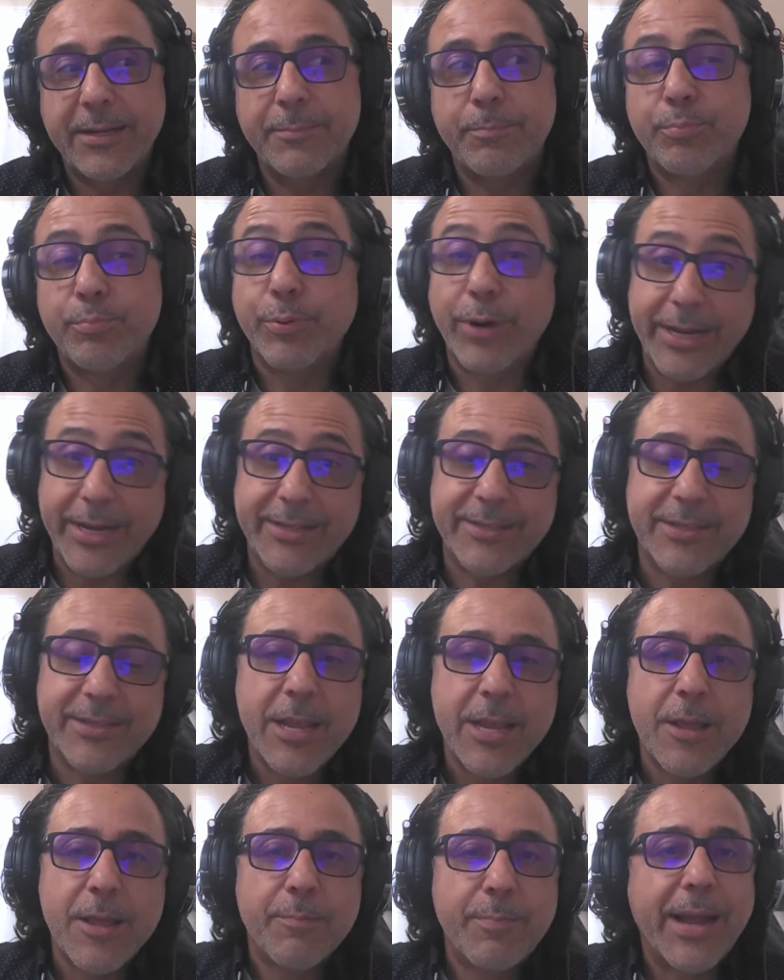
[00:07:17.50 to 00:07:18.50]
breaks
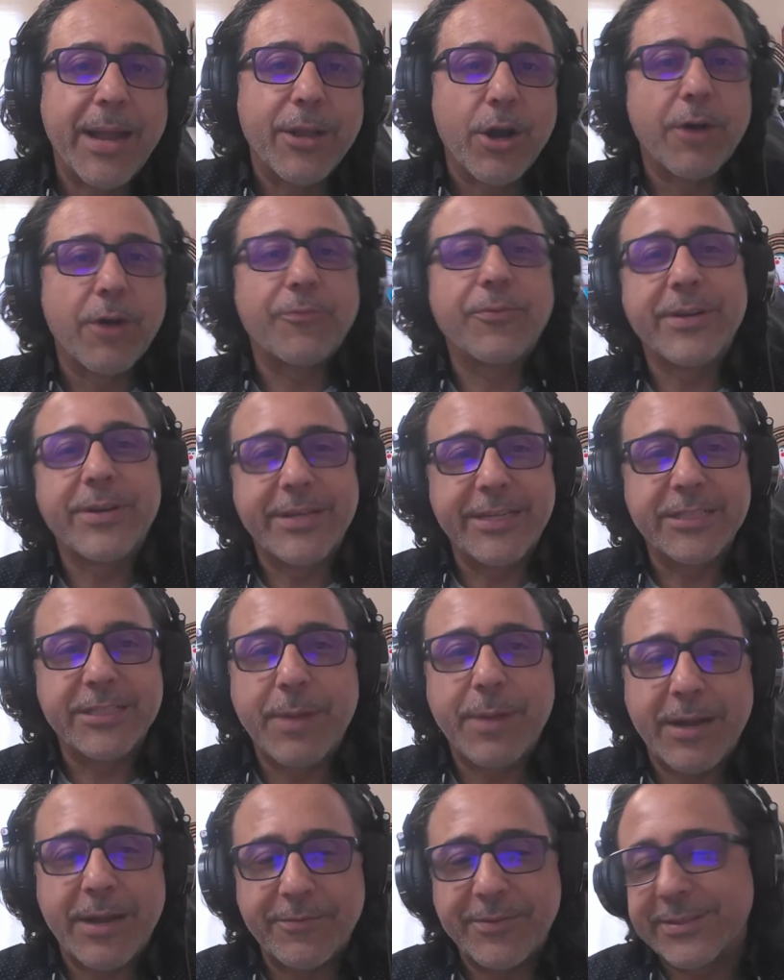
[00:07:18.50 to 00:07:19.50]
by offering these
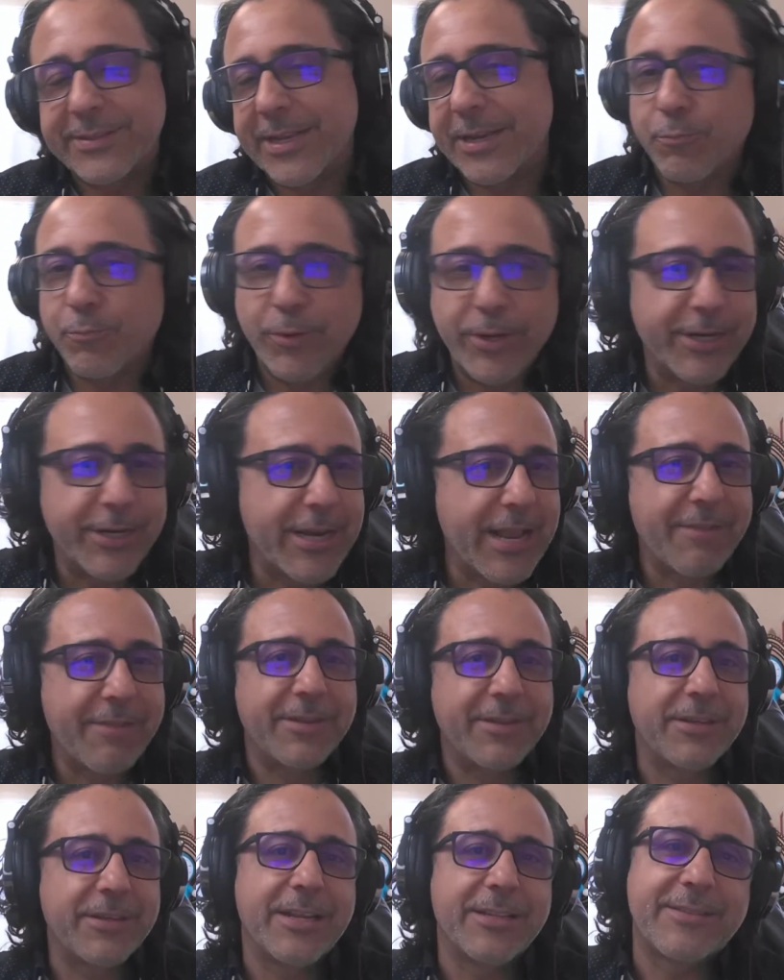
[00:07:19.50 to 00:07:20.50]
benefits. And we can have
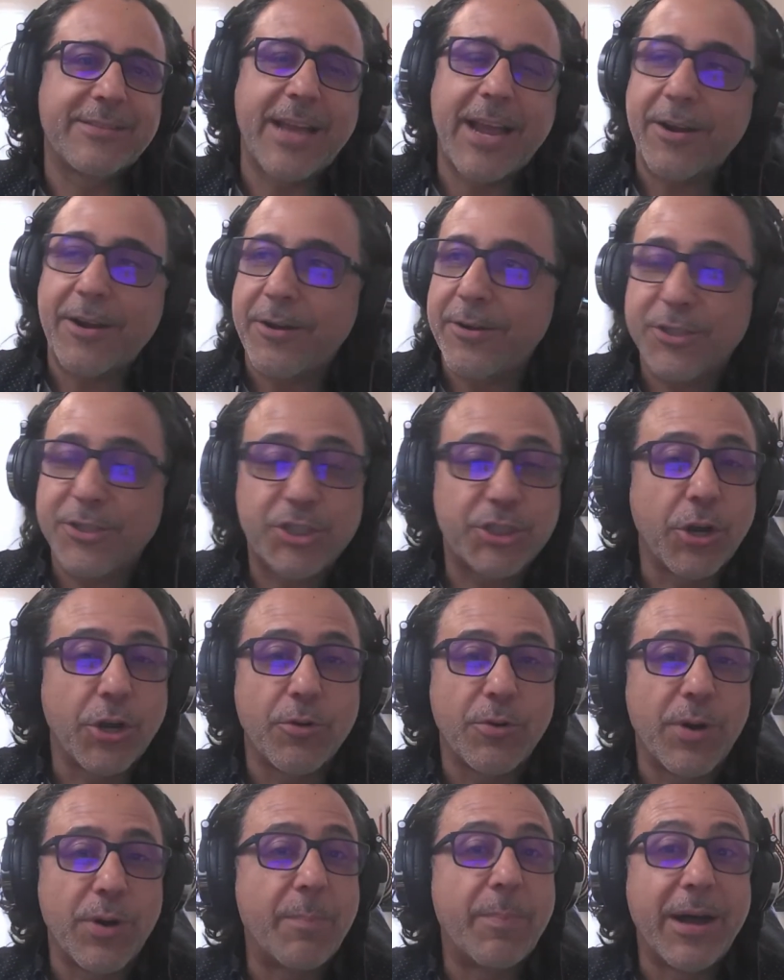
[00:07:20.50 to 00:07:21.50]
an entire
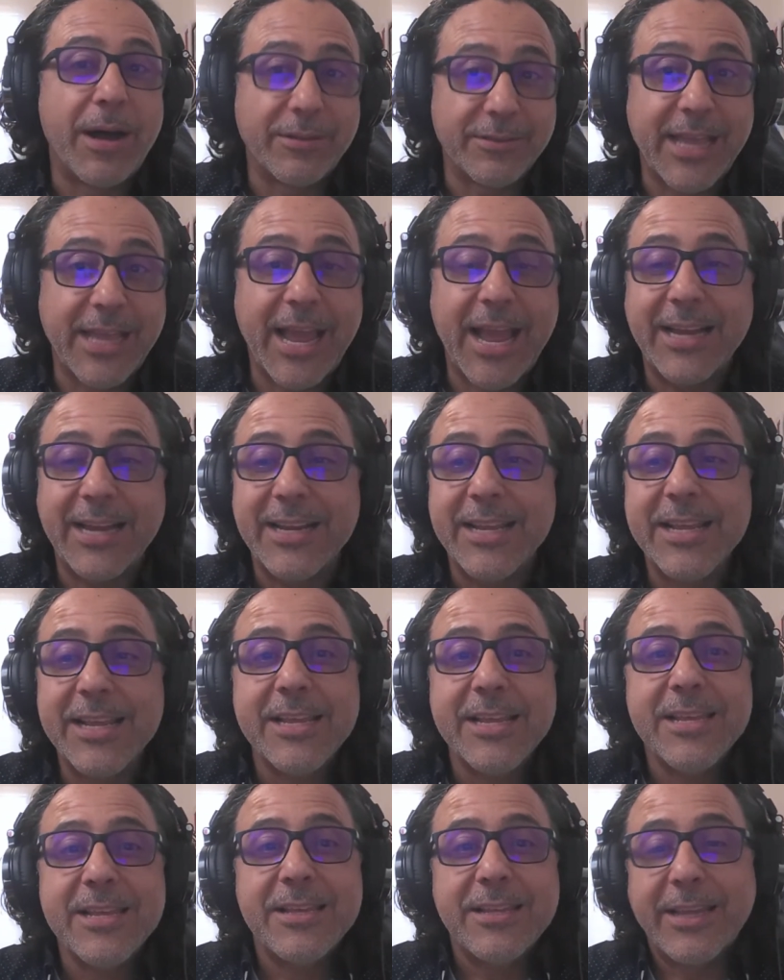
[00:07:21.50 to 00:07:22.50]
show about that.
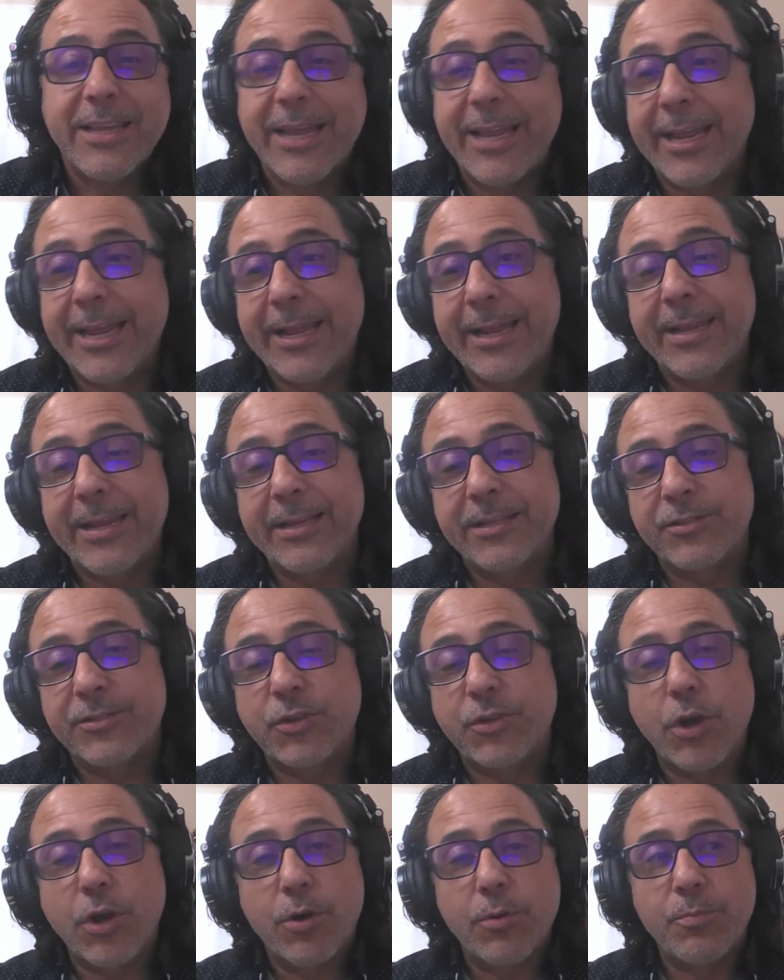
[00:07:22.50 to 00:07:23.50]
And
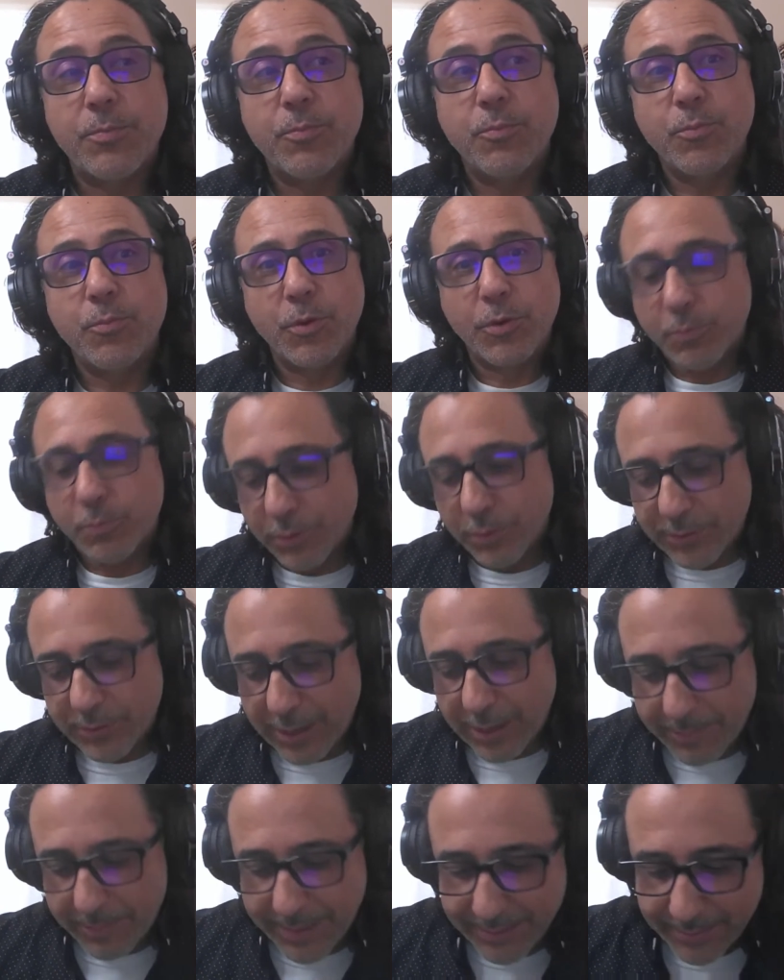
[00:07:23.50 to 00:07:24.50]
so we'll
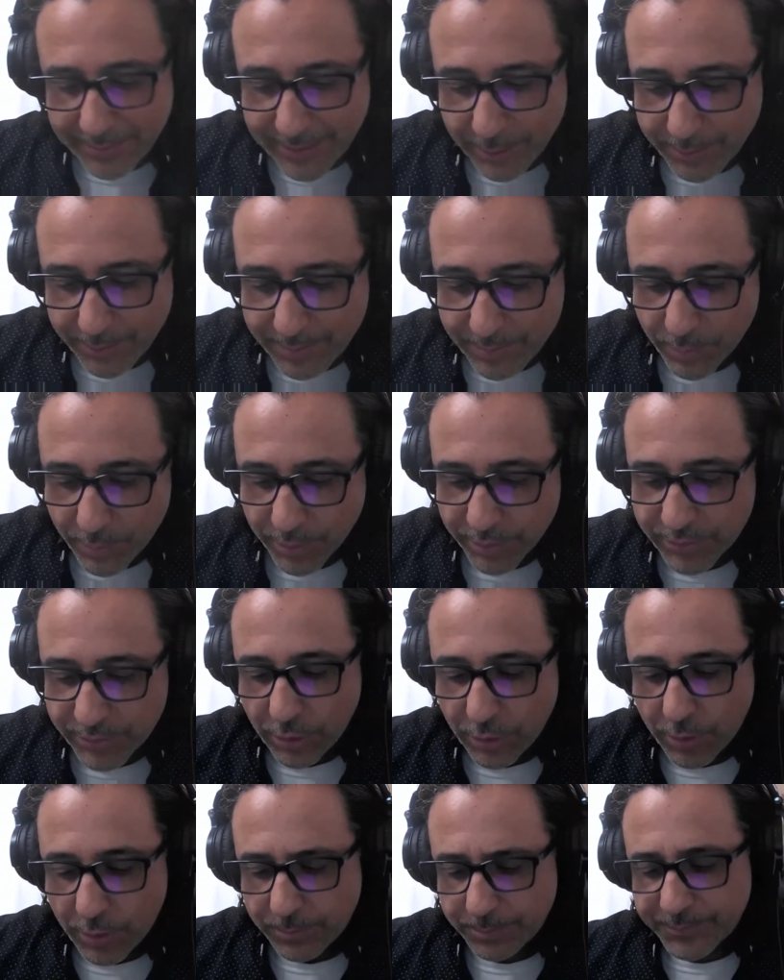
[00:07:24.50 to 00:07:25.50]
talk about it a little bit more.
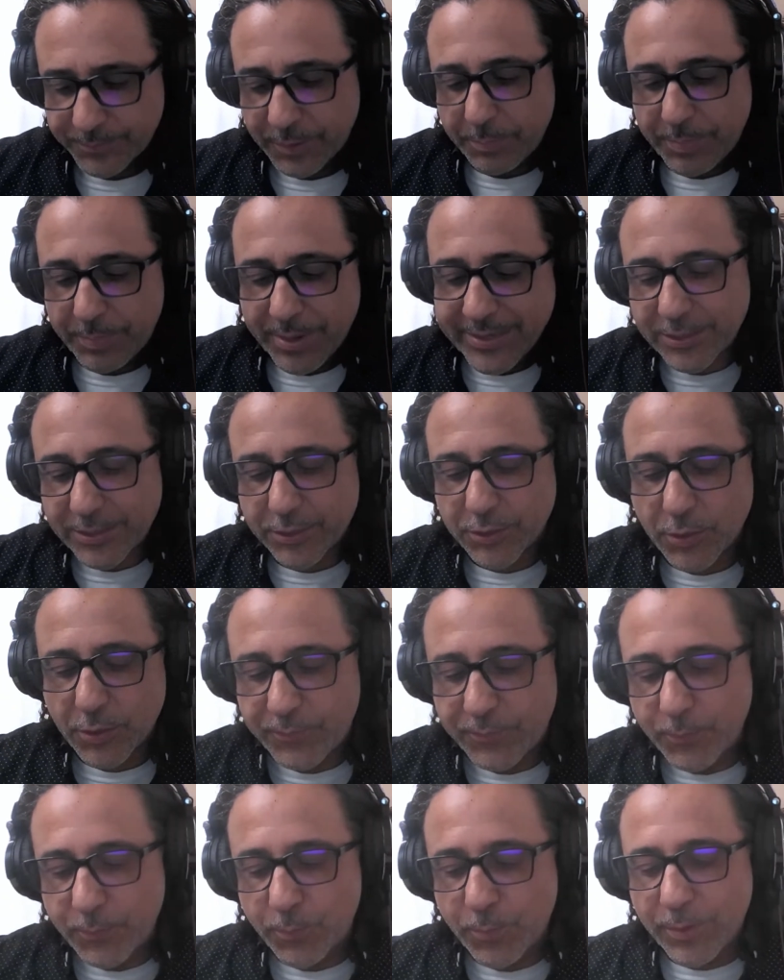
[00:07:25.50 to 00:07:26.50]
So the basics
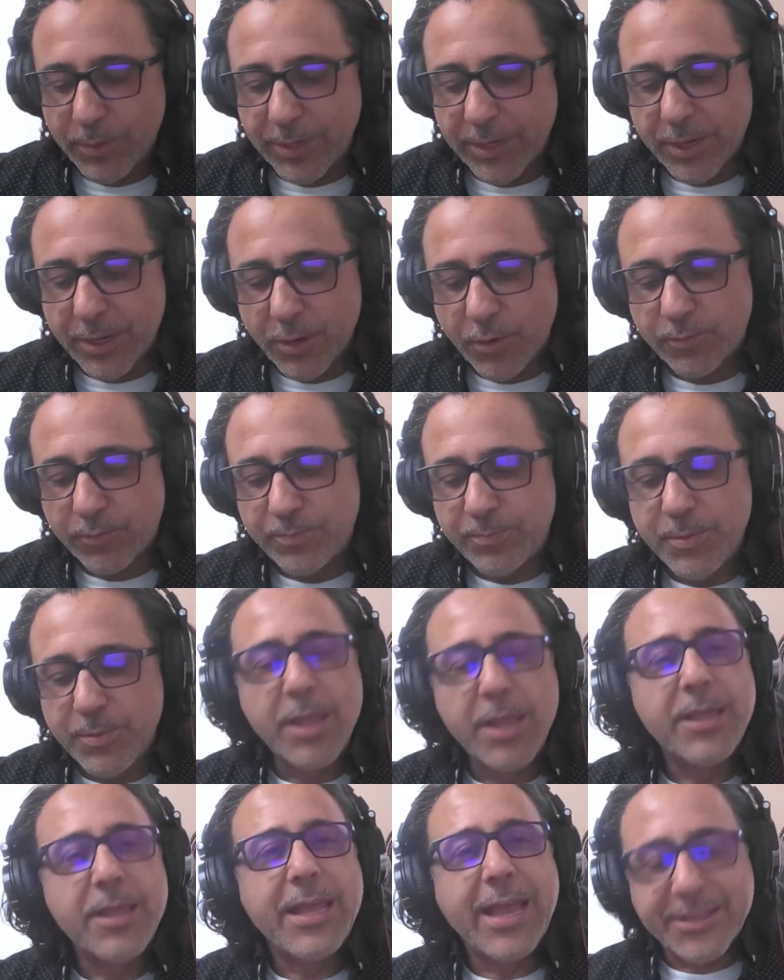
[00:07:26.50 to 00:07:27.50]
of
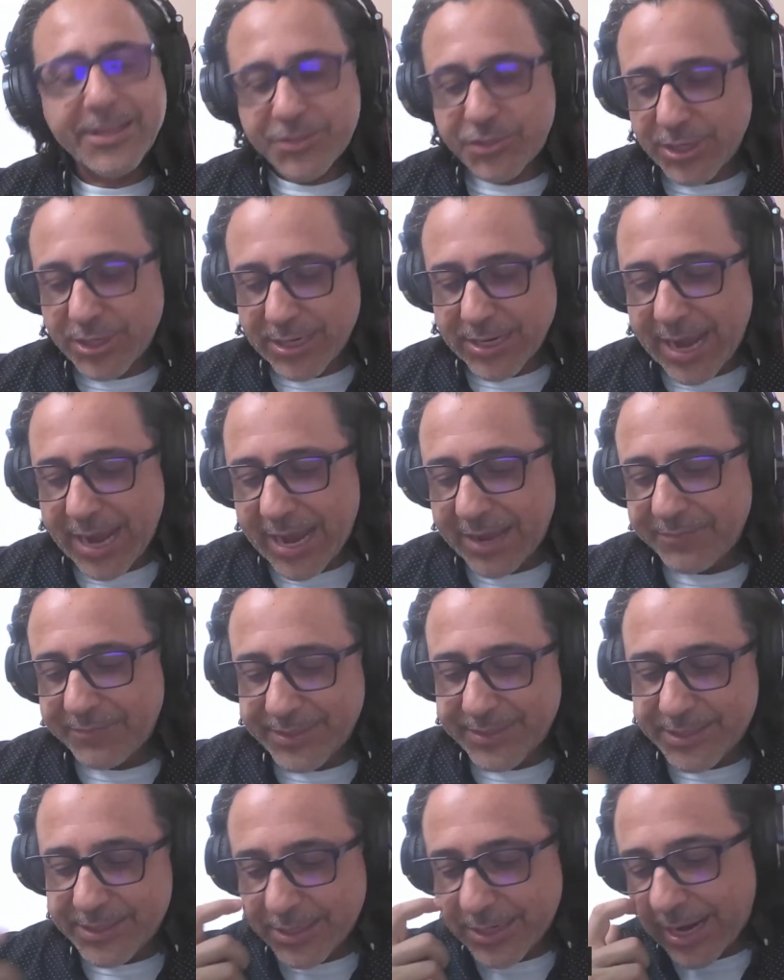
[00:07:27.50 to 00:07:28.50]
SGLI,
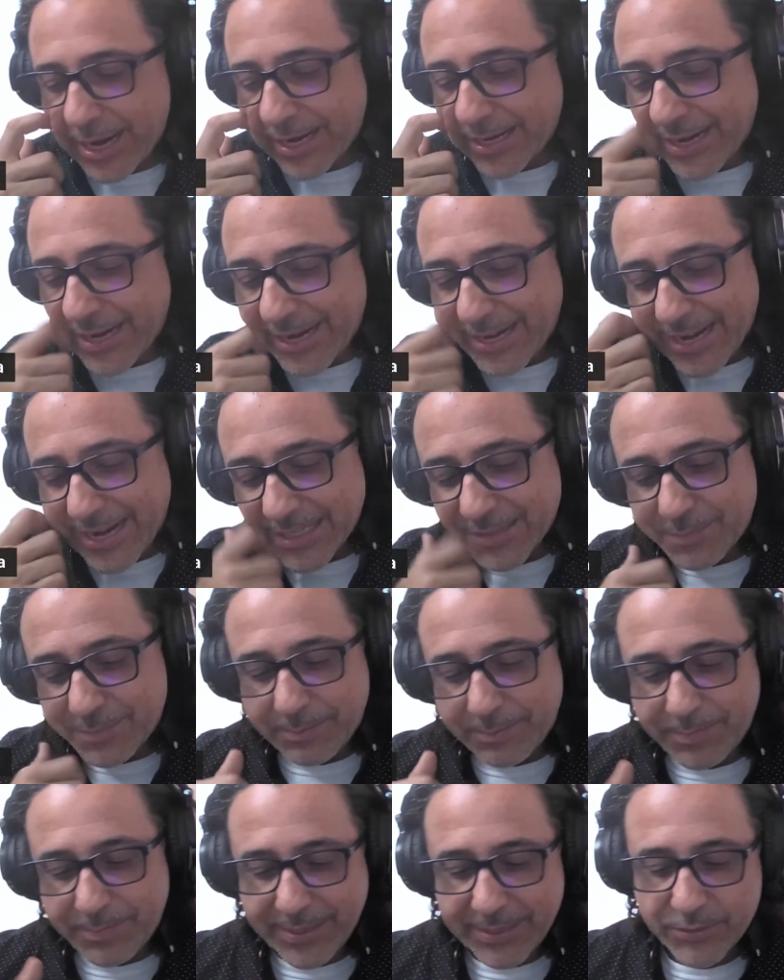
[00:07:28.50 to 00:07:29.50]
VGLI, and
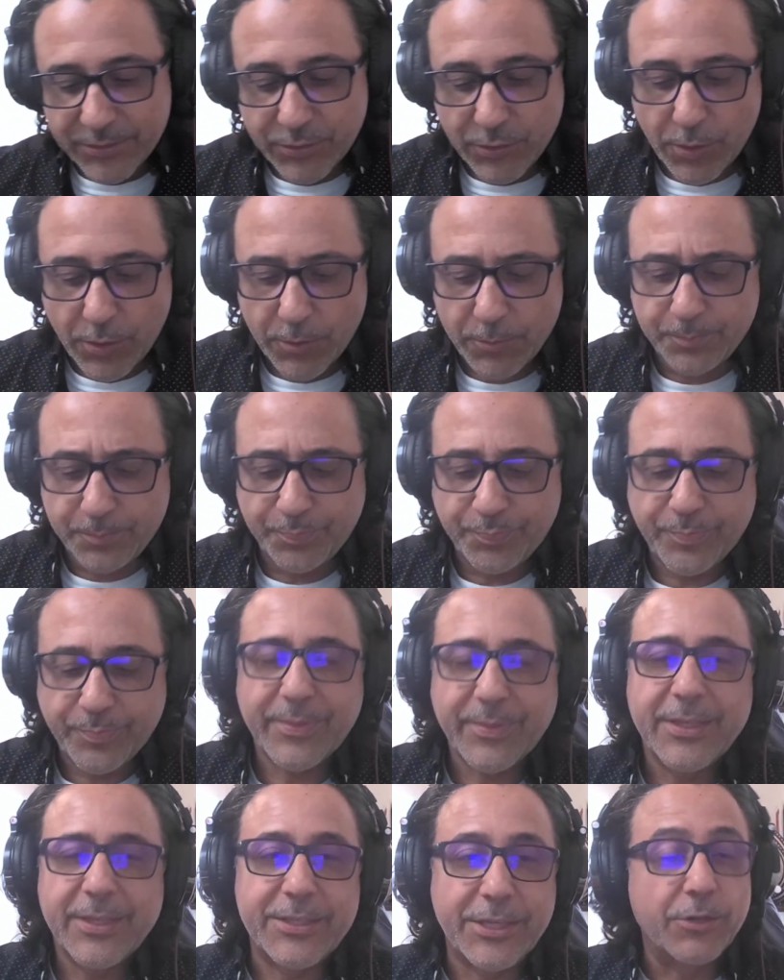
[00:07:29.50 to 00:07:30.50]
SBP. So
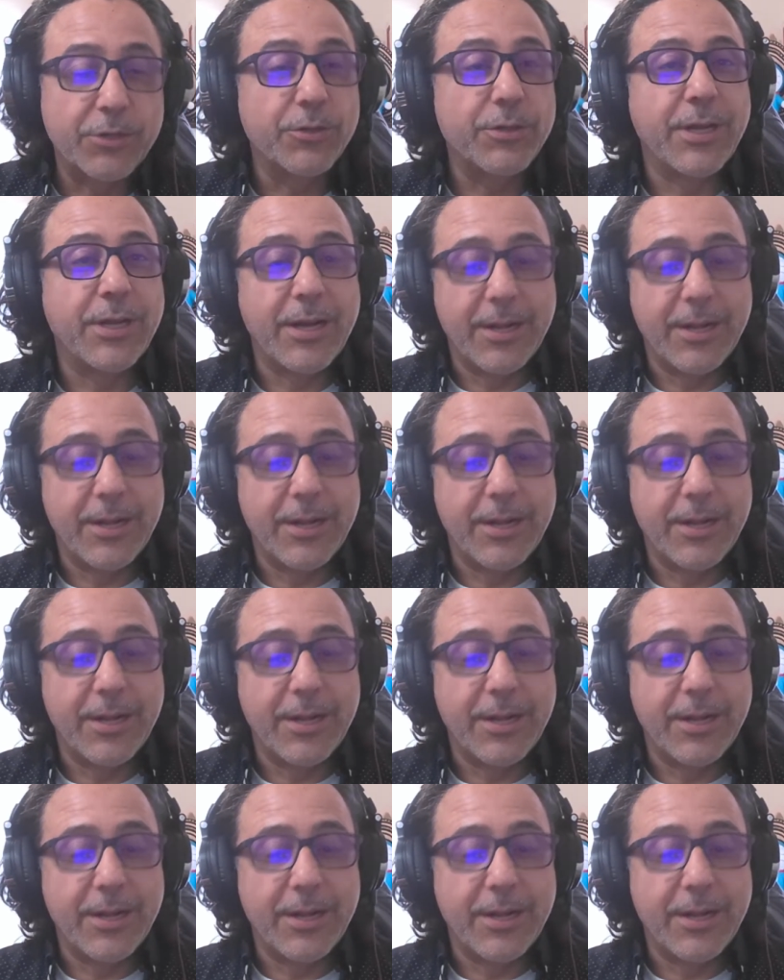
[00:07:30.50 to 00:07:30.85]
single